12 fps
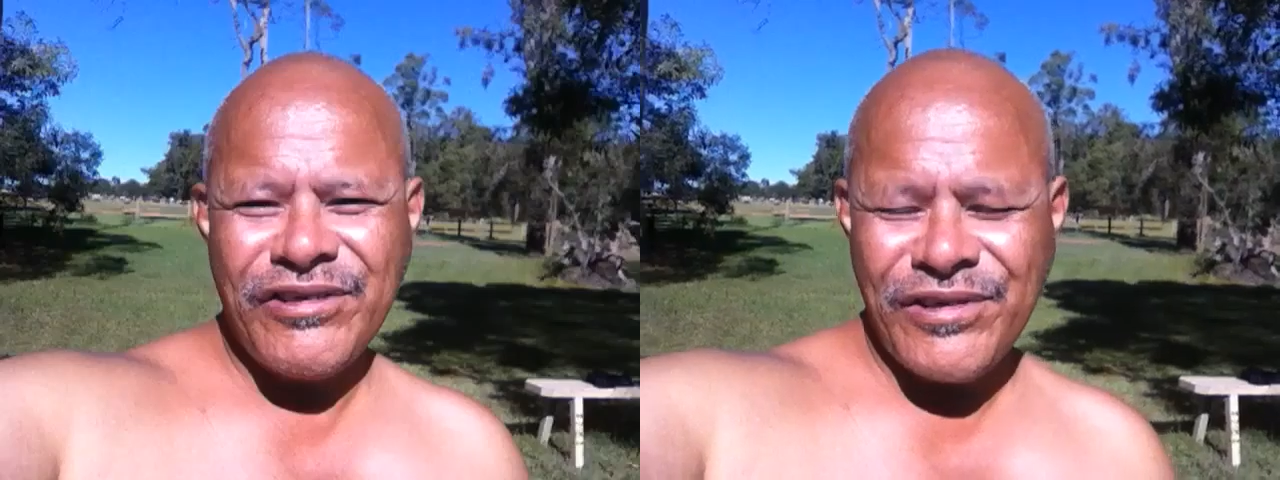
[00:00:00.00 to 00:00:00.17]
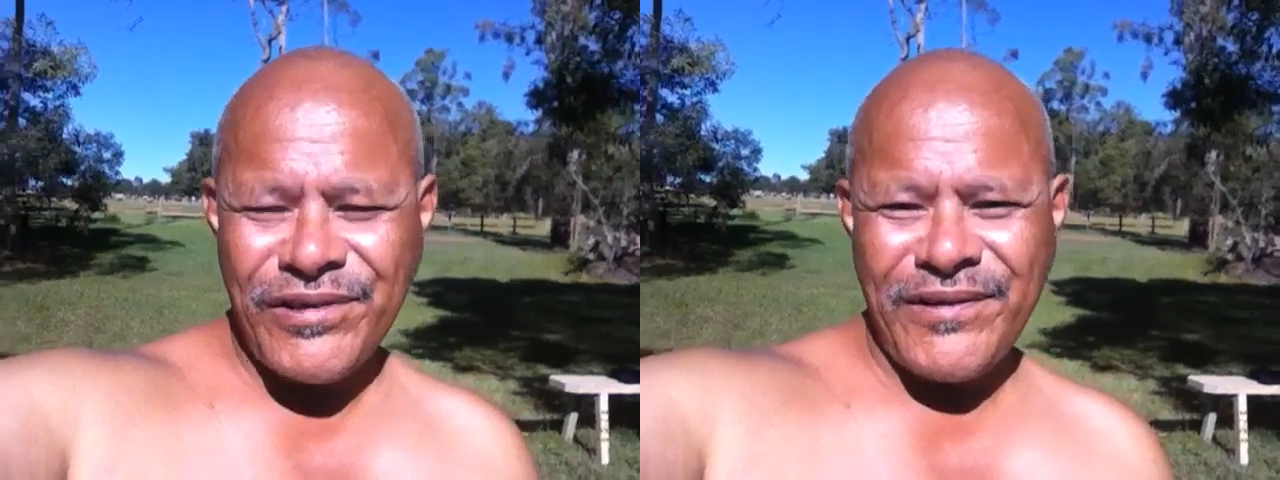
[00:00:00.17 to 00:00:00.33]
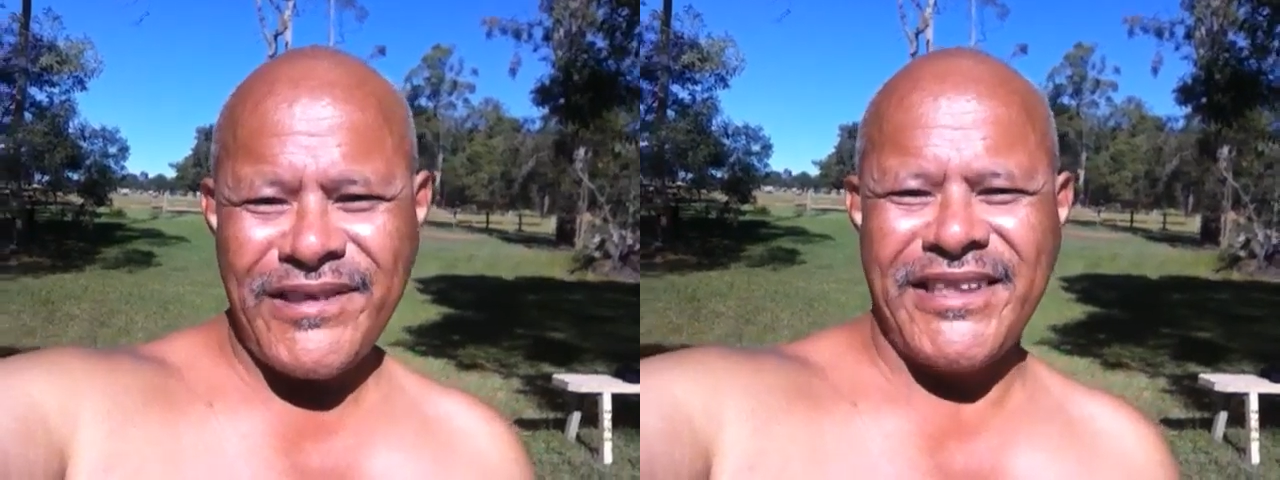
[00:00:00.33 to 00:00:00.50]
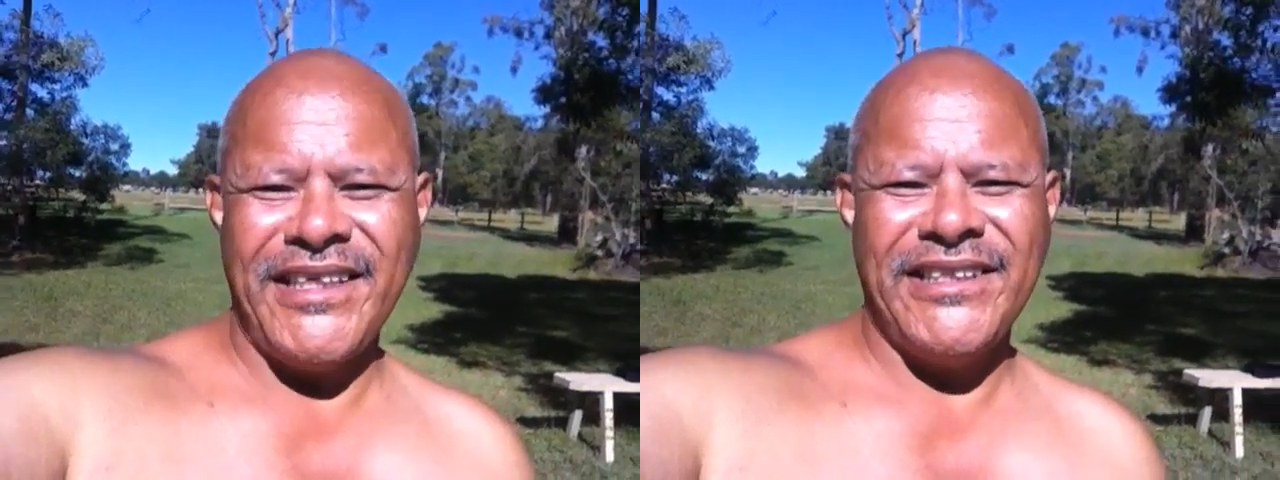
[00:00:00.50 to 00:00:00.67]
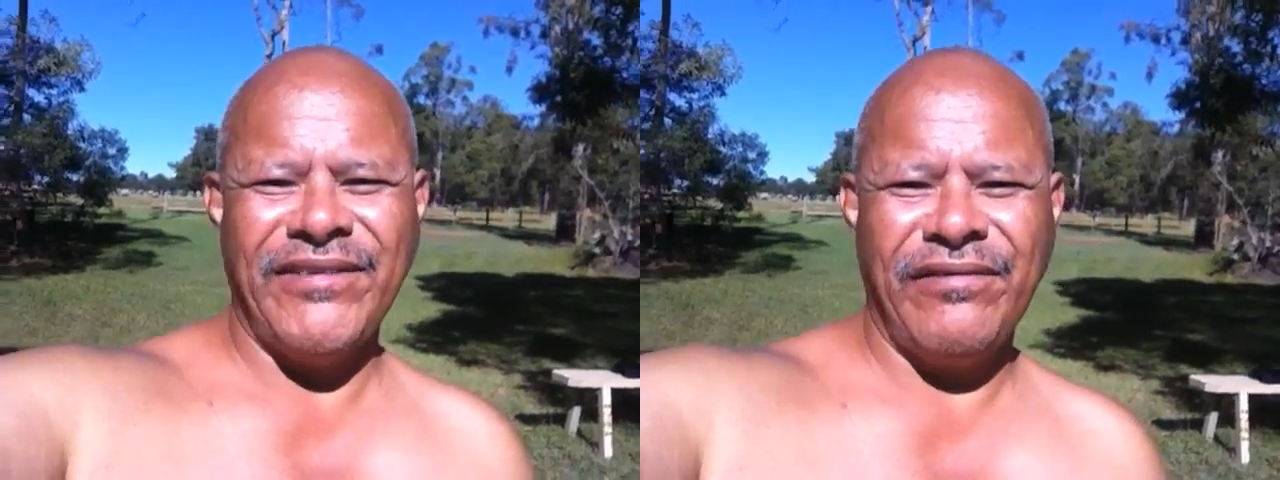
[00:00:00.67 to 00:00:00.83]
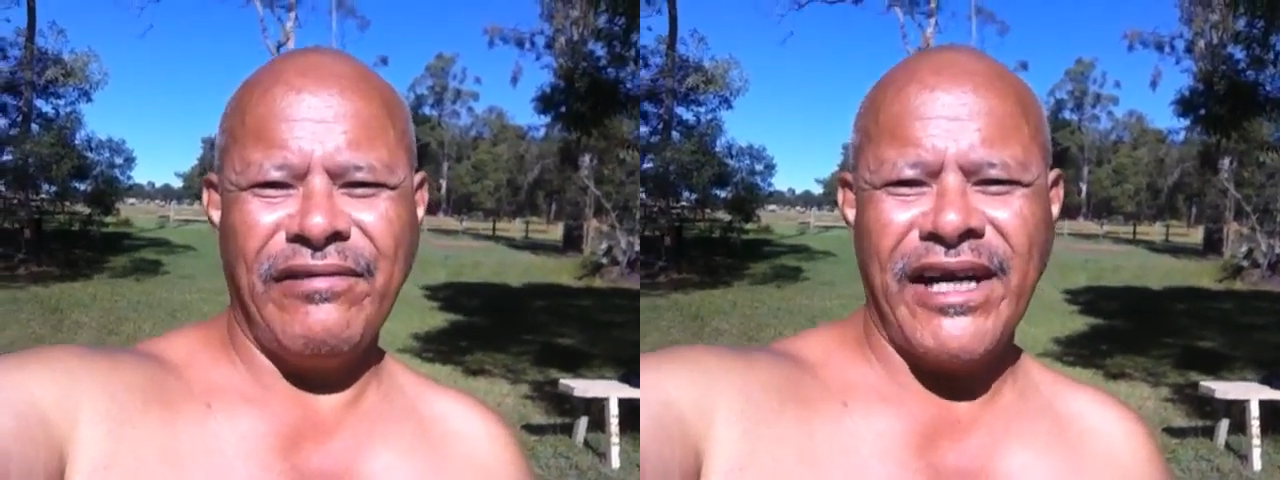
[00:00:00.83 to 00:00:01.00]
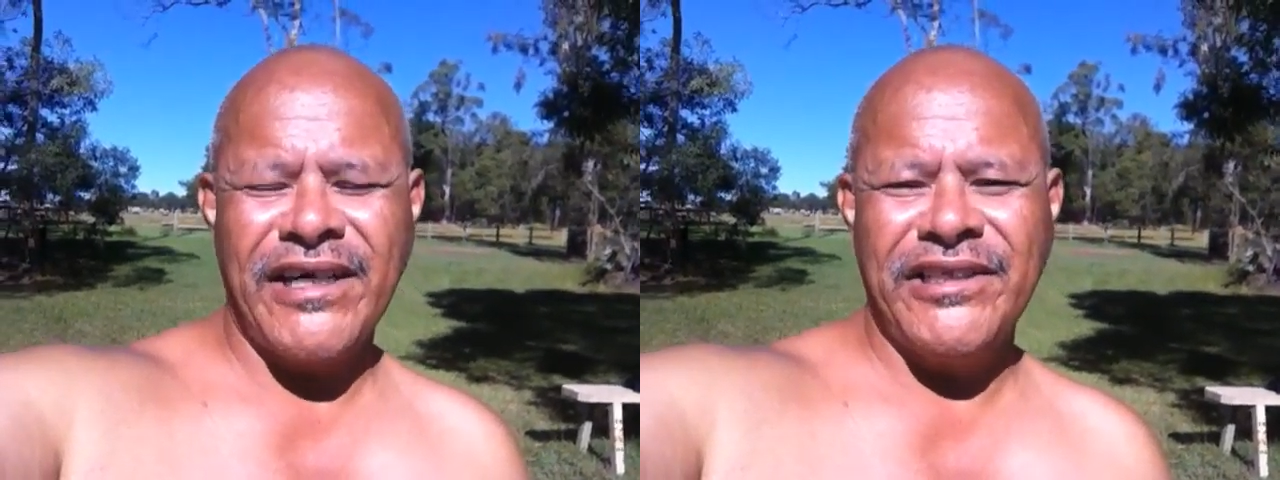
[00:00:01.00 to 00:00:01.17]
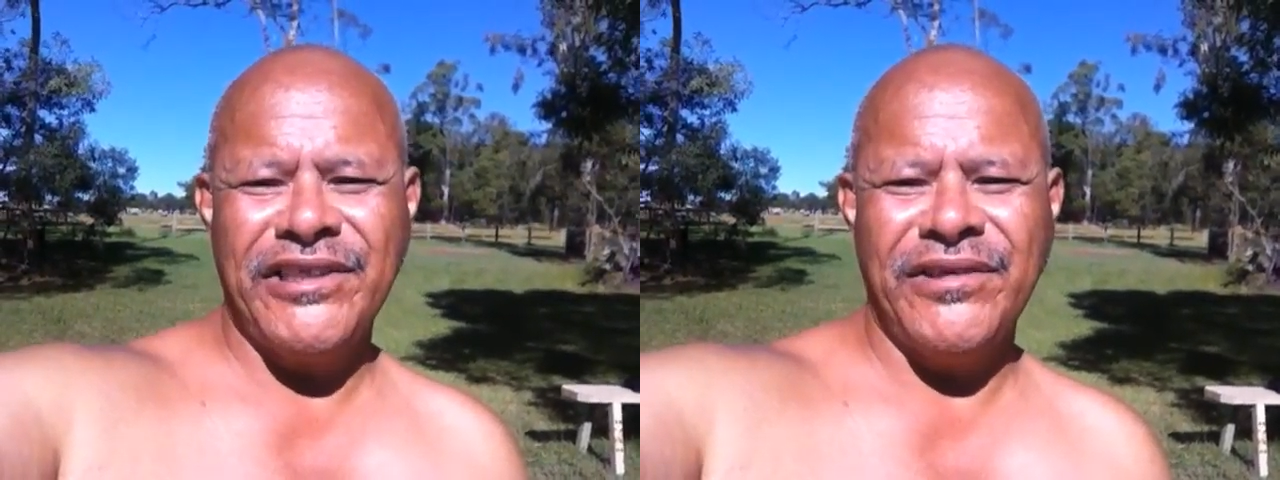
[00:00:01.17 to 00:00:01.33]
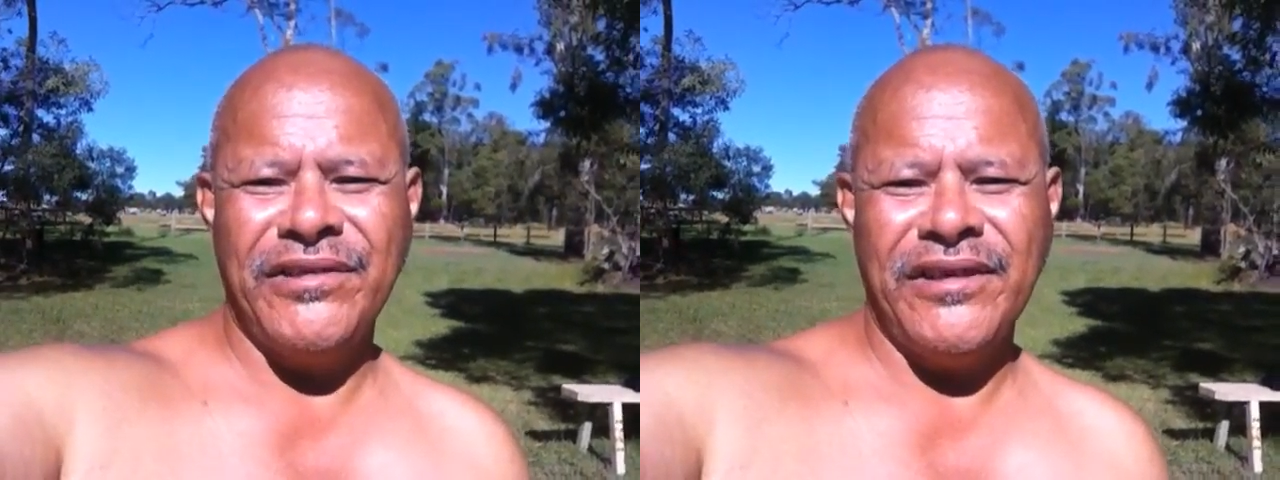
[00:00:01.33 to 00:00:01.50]
true sense of
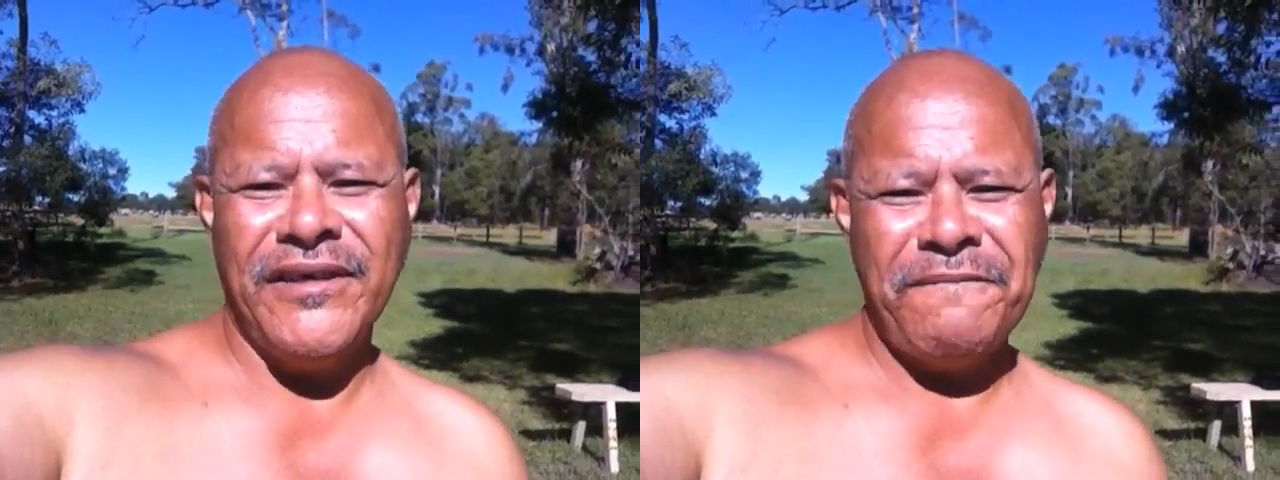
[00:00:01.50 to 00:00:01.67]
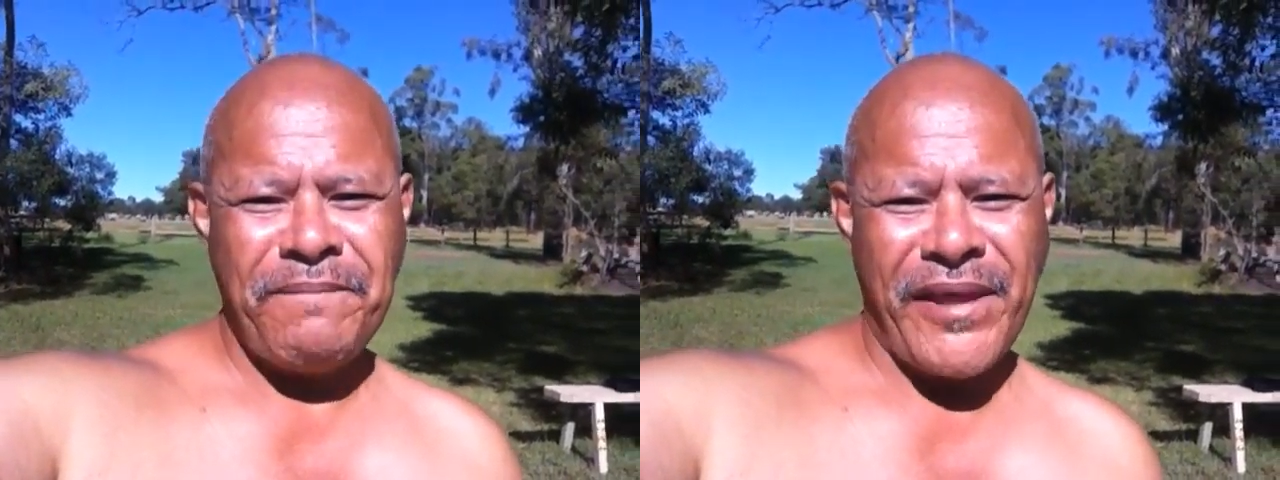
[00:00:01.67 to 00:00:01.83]
gratitude